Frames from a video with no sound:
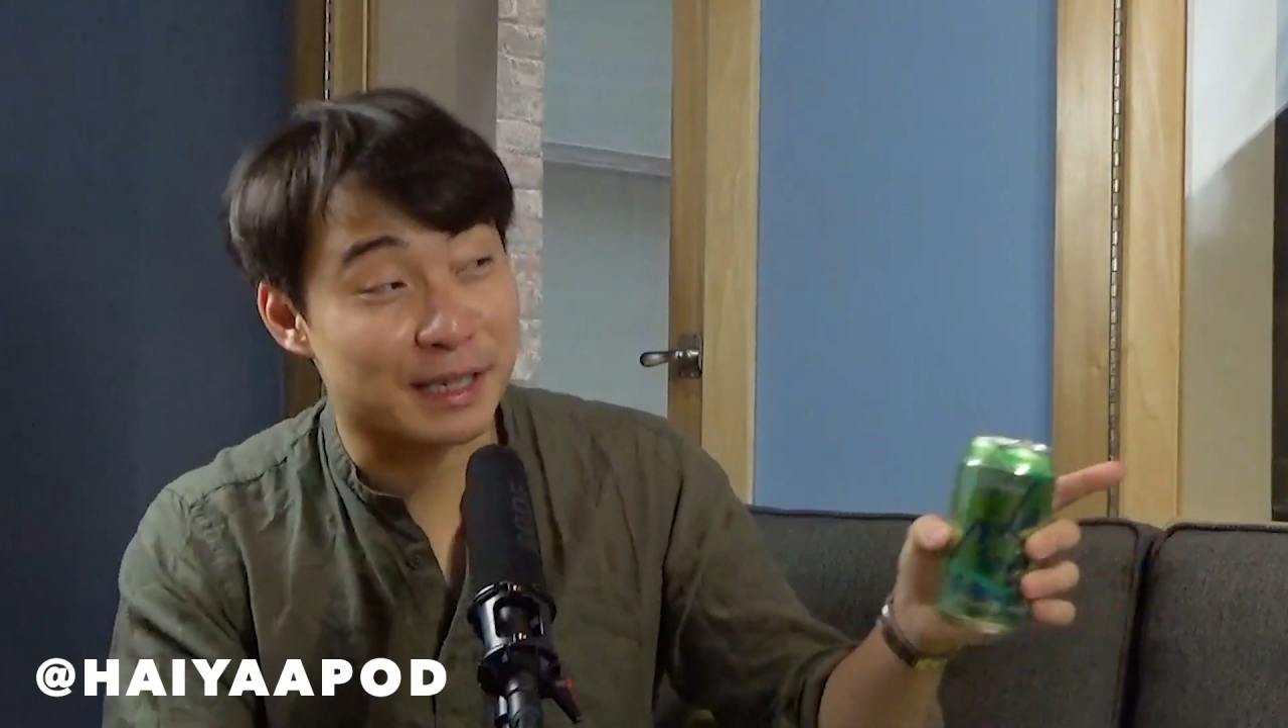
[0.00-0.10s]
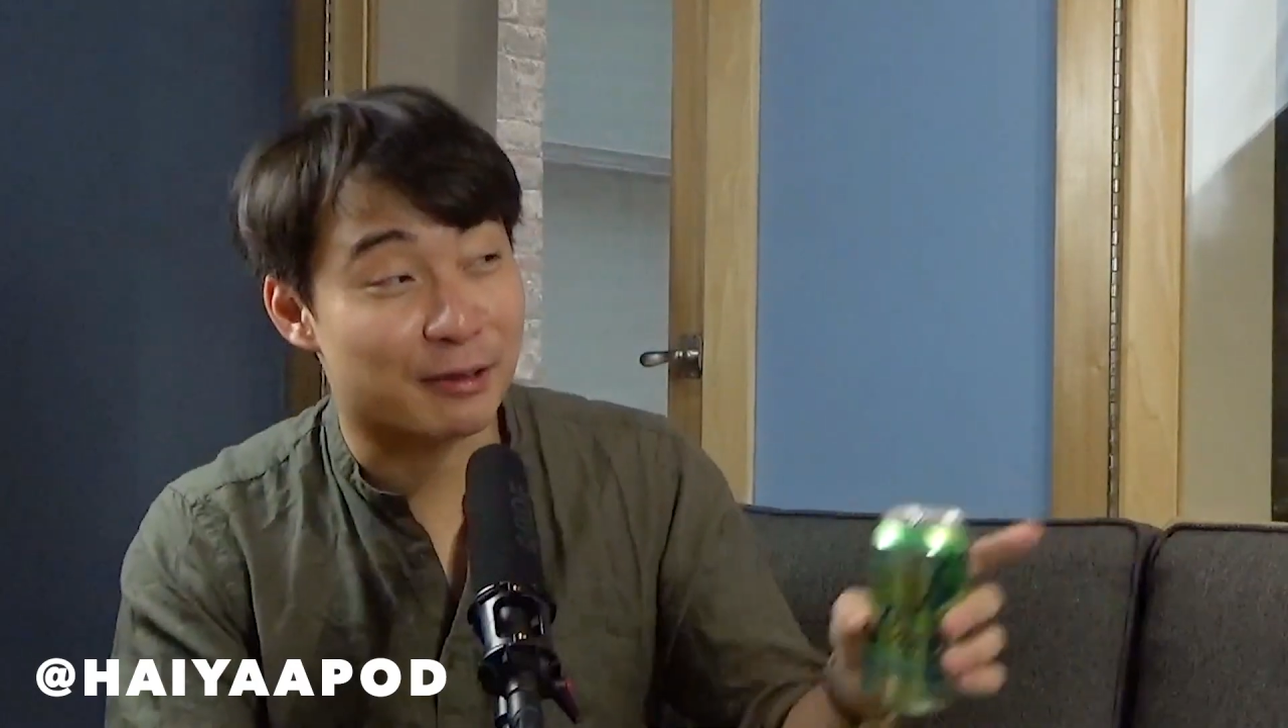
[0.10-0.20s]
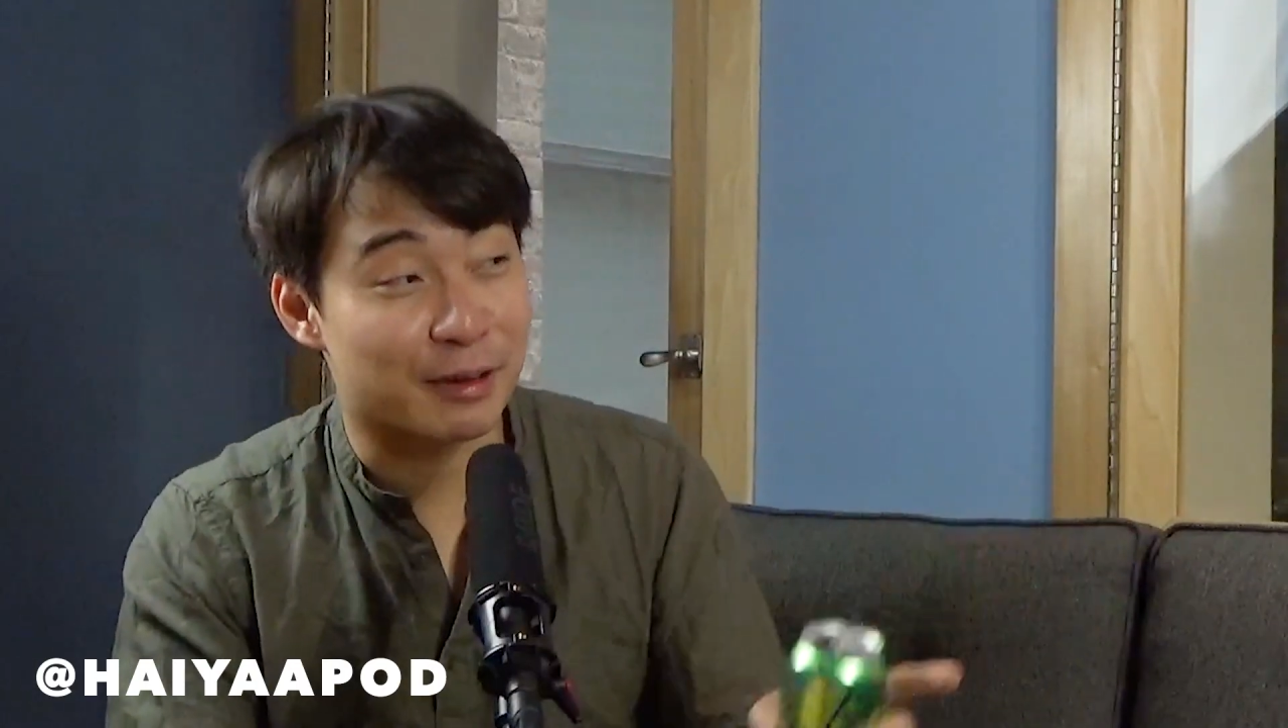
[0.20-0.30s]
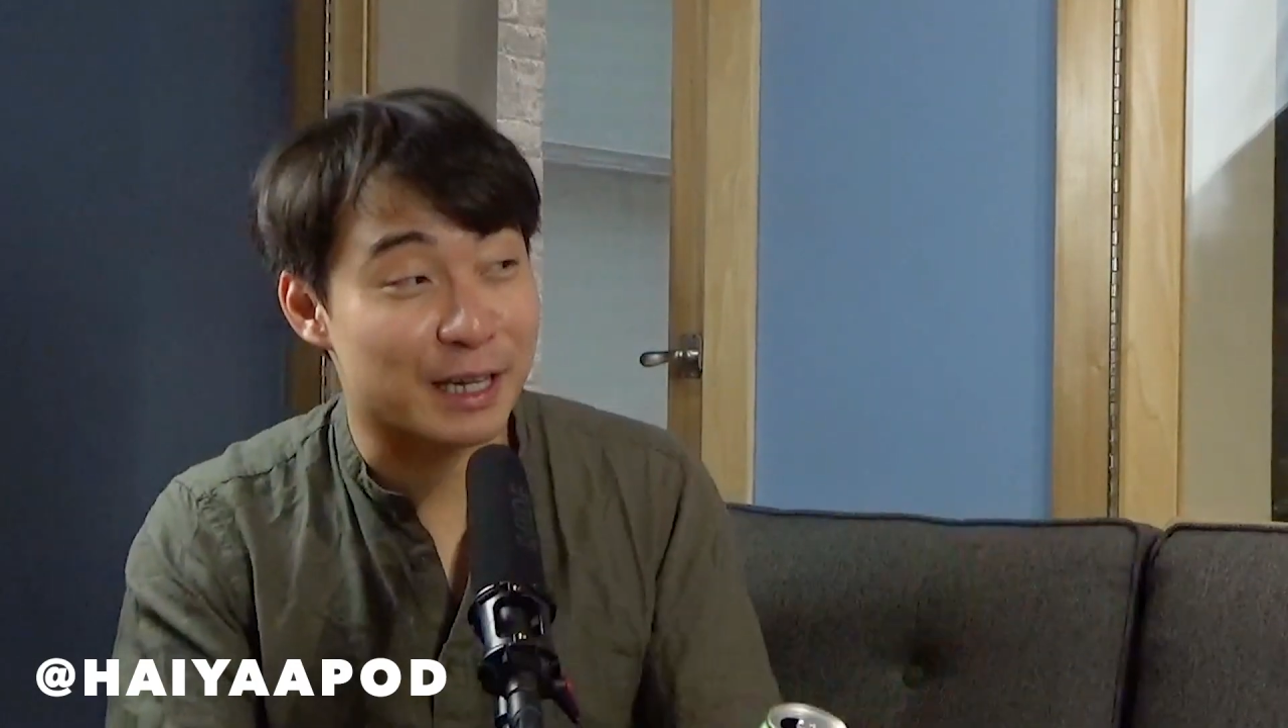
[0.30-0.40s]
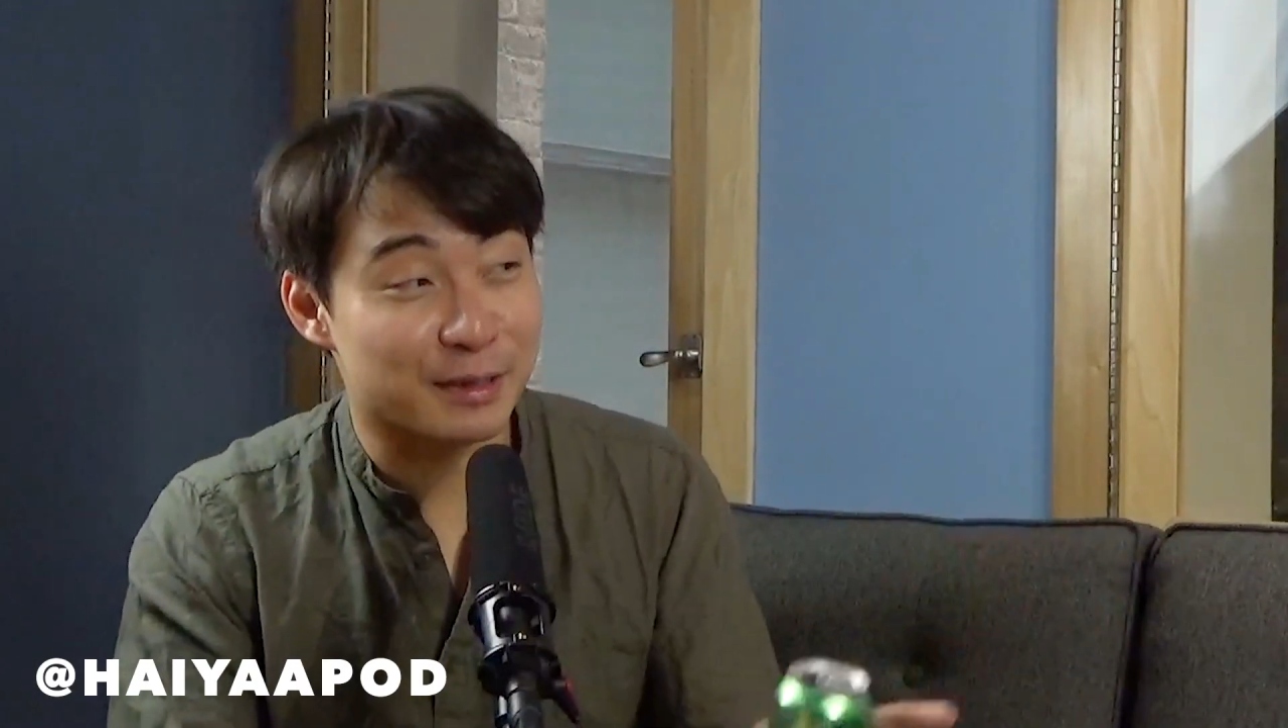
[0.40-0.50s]

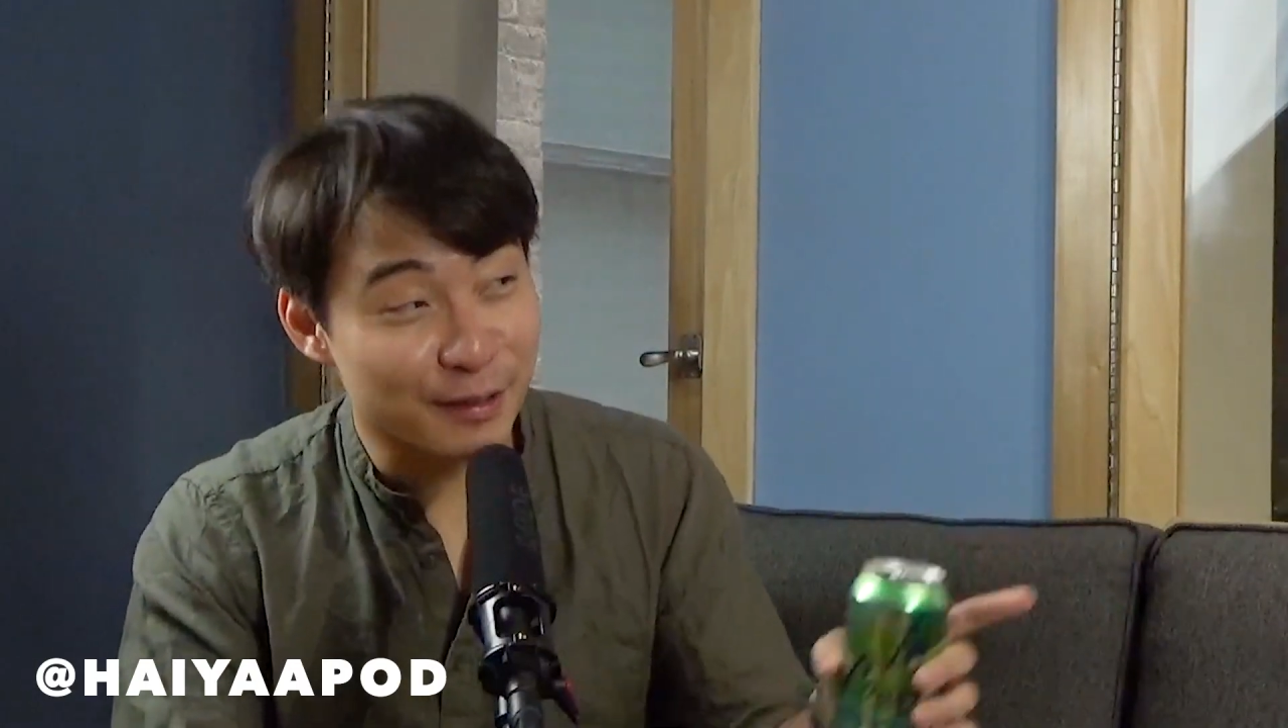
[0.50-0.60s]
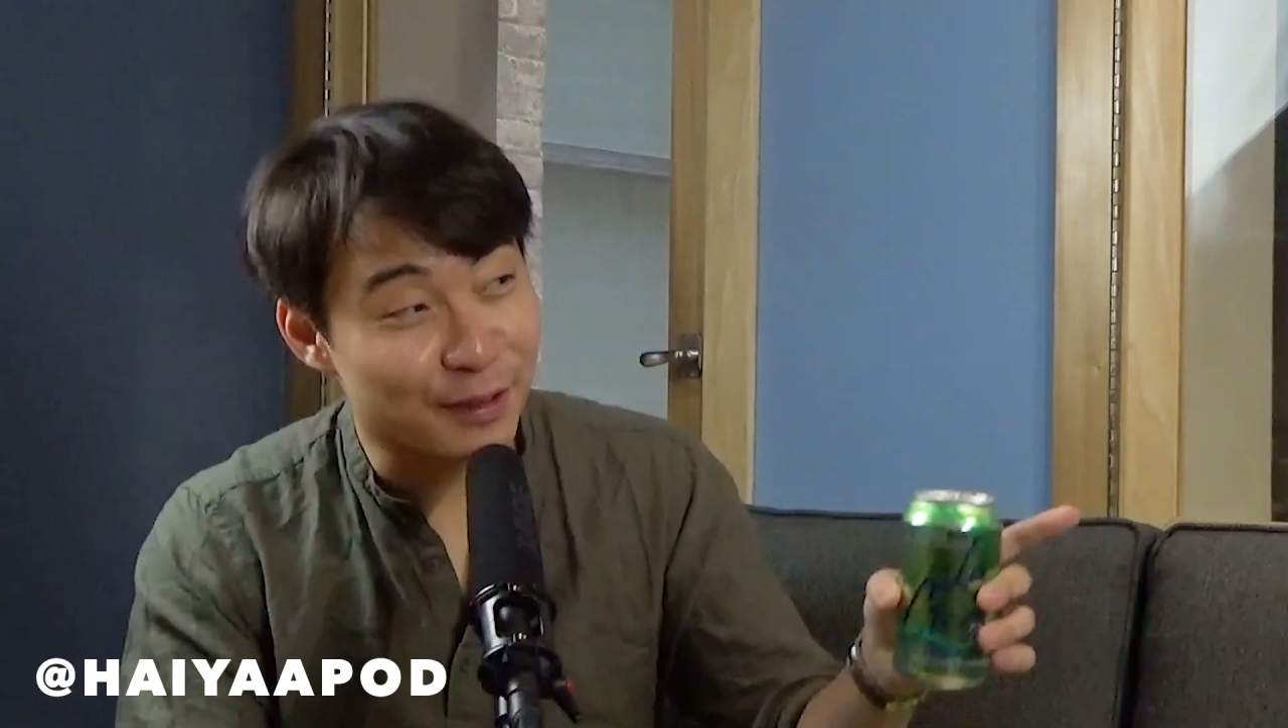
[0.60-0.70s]
percent raise.